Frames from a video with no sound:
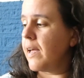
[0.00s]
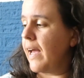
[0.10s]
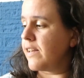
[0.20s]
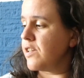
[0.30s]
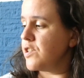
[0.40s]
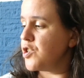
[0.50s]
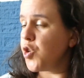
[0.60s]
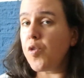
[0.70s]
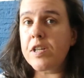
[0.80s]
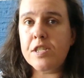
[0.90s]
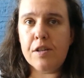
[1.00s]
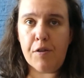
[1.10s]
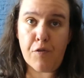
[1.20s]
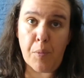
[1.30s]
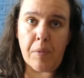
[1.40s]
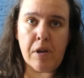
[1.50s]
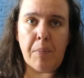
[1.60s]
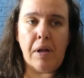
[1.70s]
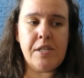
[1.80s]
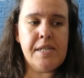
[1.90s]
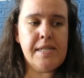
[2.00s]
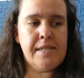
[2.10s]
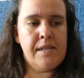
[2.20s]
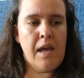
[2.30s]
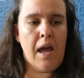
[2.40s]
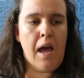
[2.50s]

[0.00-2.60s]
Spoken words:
Kat Storace from the Maltese.